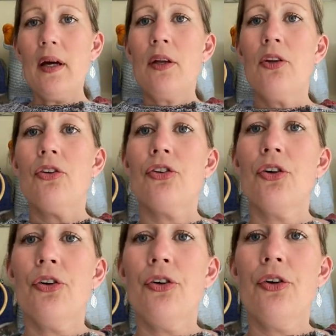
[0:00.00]
and you
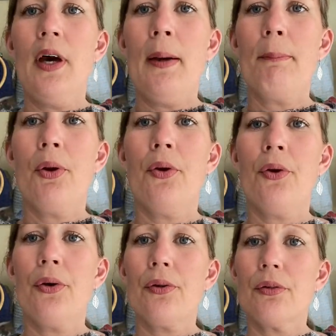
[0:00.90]
do a
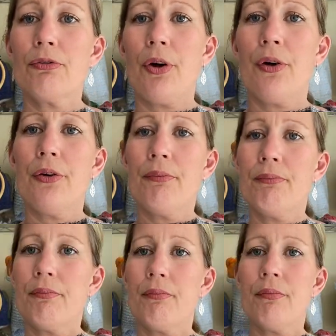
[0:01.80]
purl row
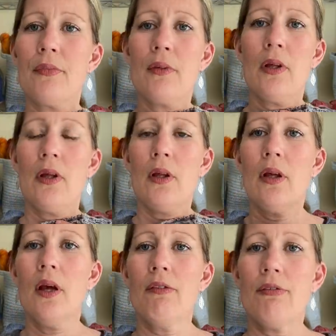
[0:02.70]

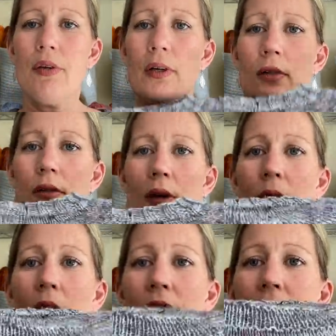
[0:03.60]
every so
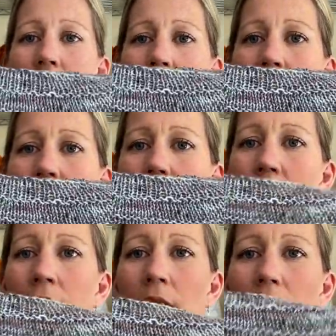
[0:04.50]
often,
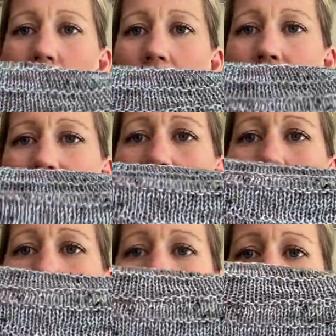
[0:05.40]
and then I sort of fade
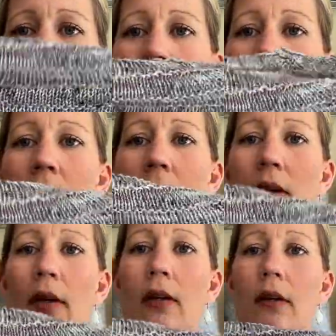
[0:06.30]
it in
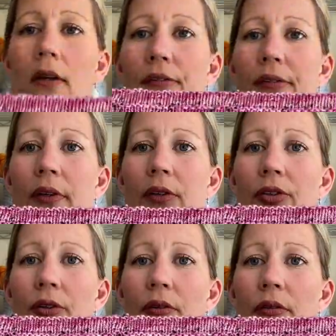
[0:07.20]
the different
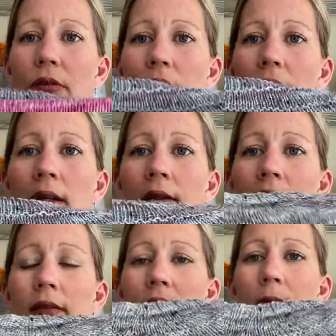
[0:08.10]

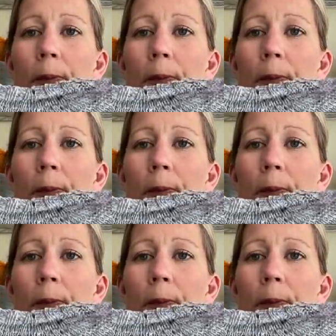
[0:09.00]
colors.